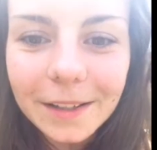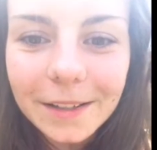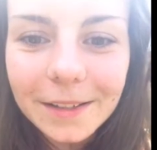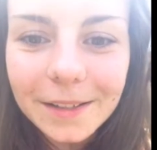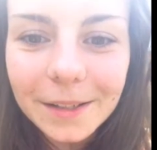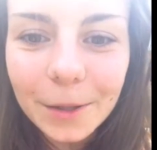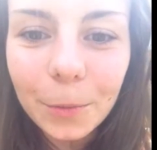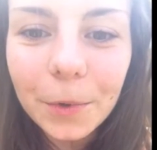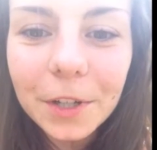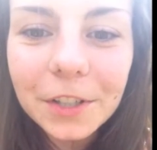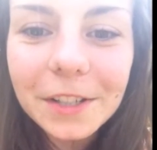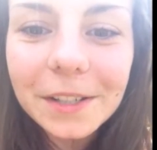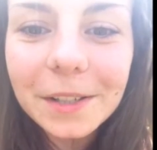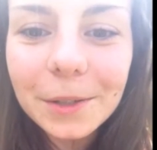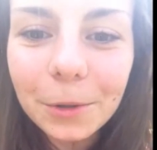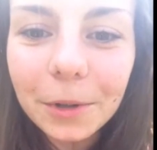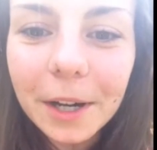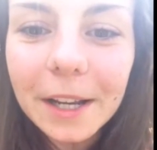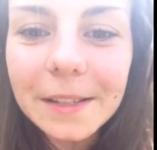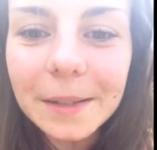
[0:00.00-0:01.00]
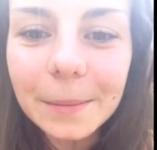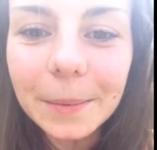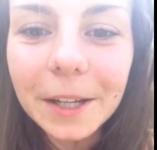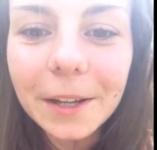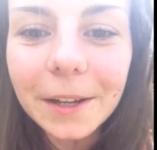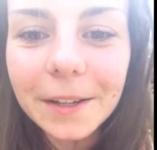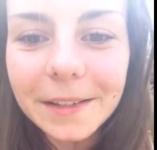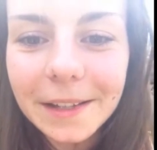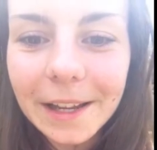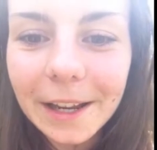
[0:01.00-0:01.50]
So, which is crazy
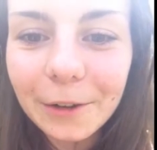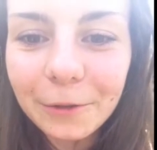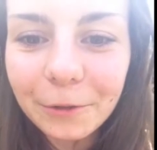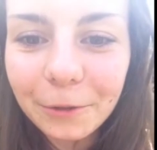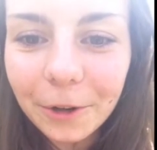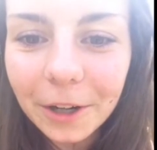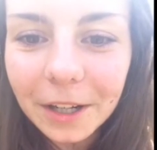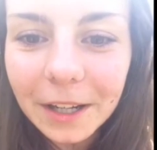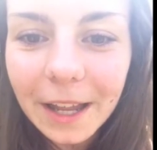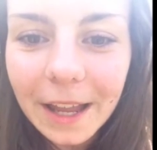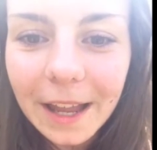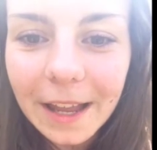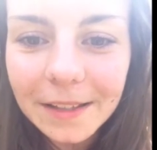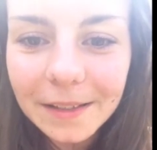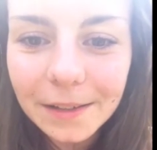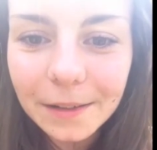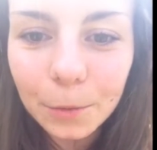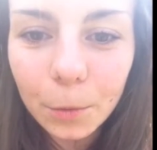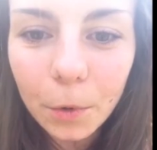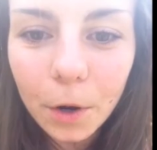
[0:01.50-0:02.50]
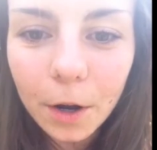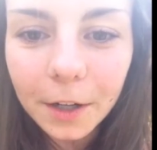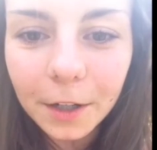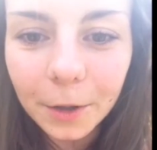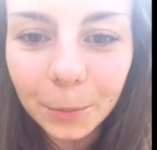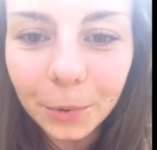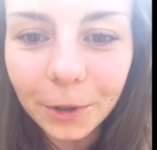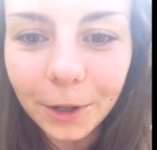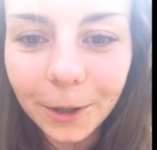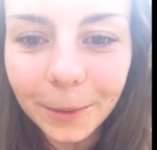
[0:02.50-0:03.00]
because California has a
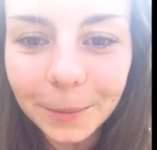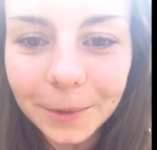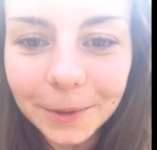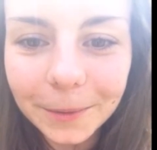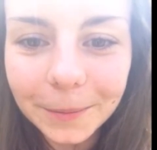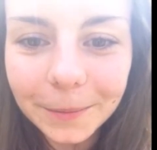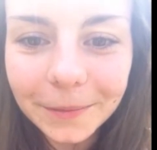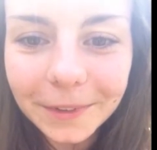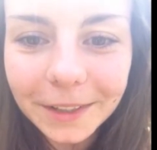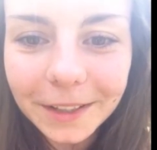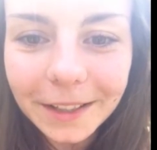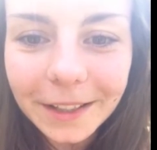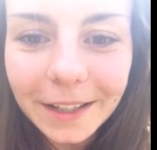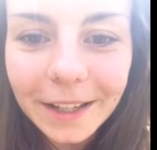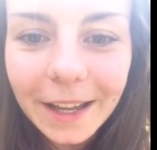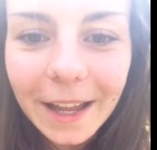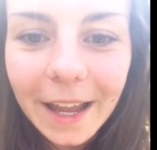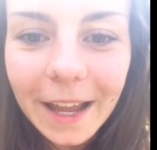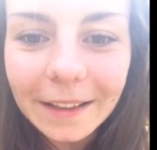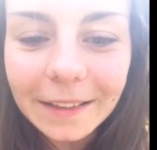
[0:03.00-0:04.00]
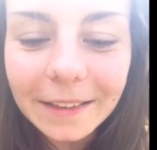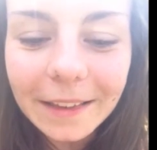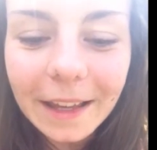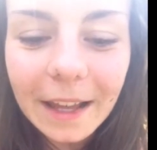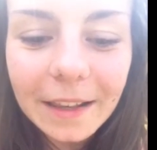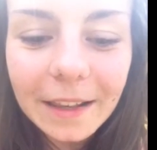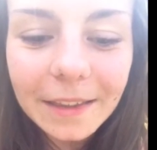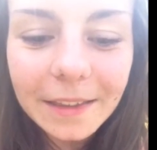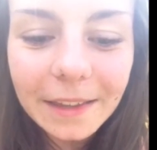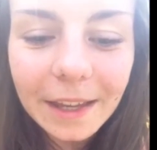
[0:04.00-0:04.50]
water problem, and
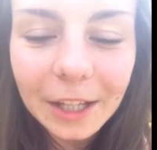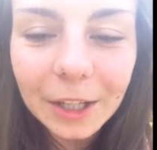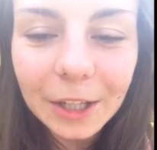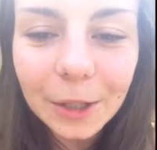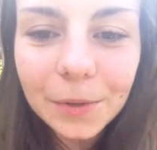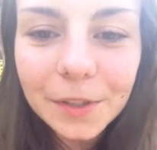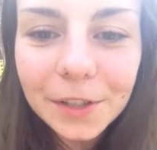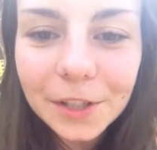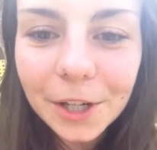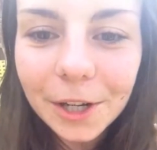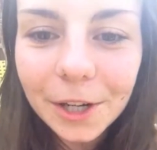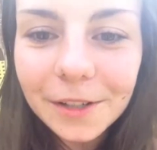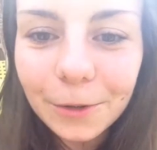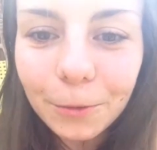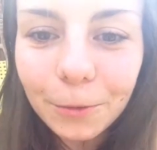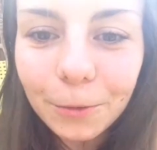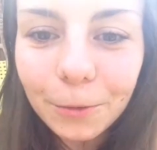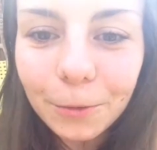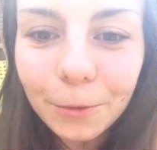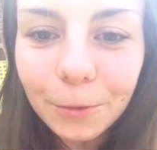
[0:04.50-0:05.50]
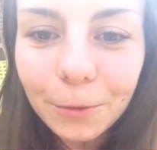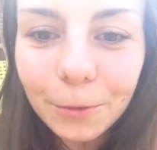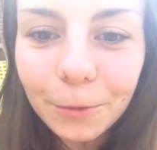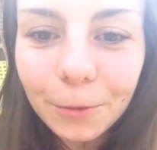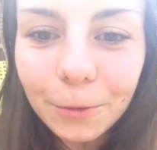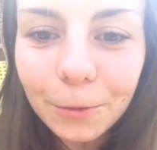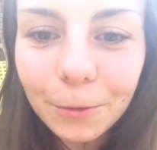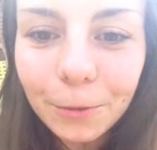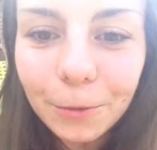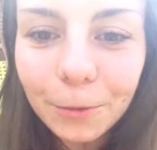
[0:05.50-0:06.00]
then they use tons of water
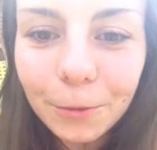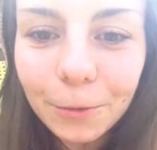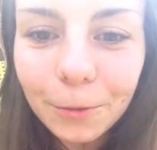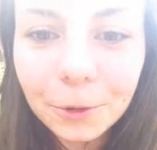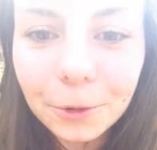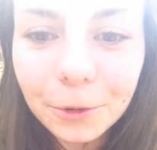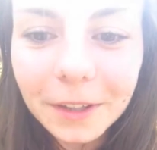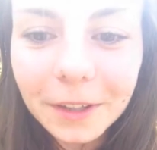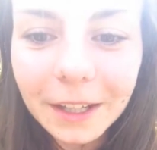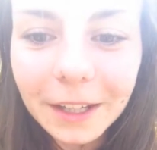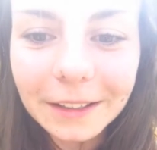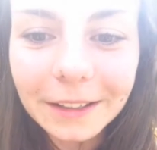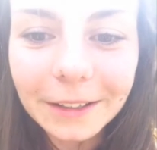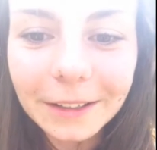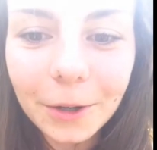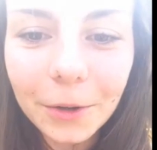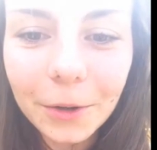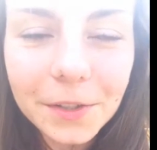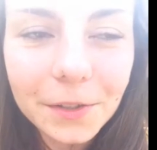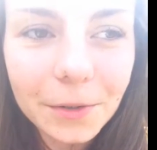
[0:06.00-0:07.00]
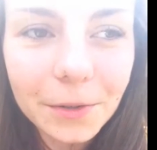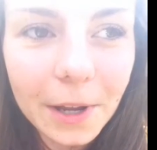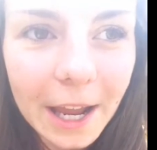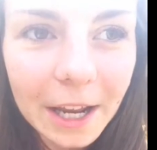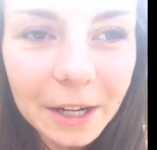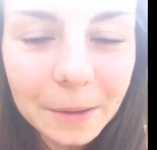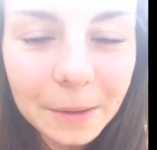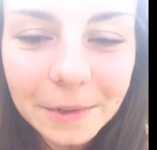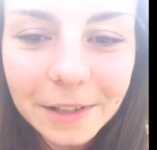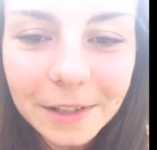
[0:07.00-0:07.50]
for food that goes to
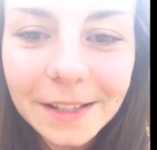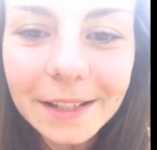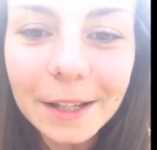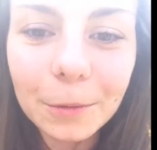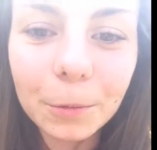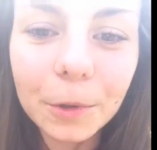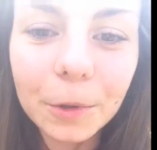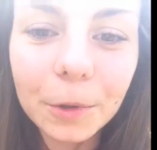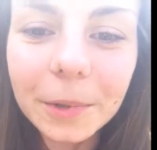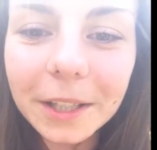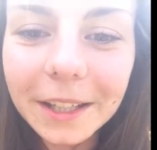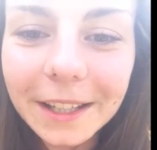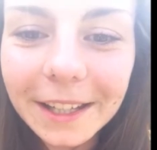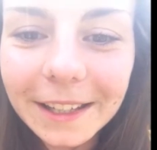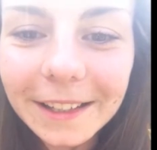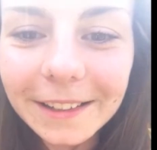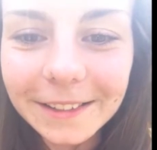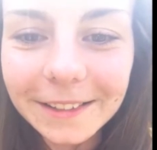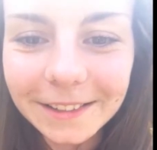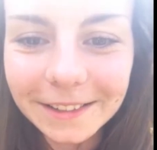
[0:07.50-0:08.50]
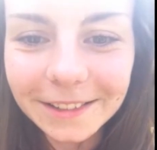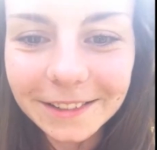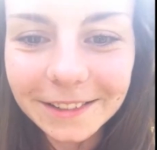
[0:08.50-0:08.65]
animals that will be killed.